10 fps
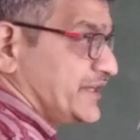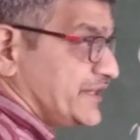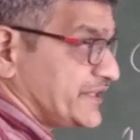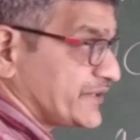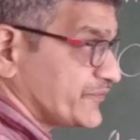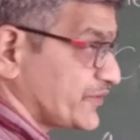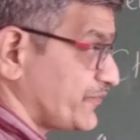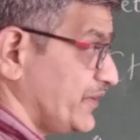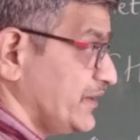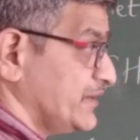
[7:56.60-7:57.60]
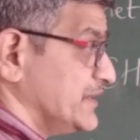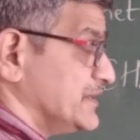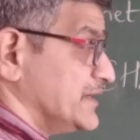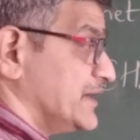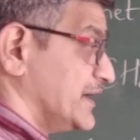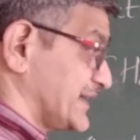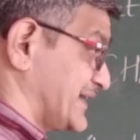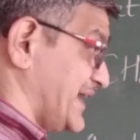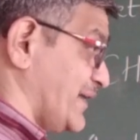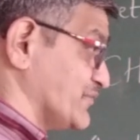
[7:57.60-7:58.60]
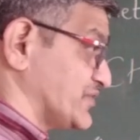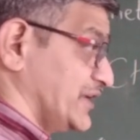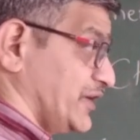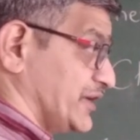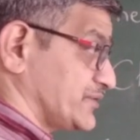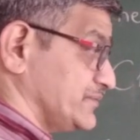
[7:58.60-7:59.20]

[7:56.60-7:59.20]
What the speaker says: in terms of grams level.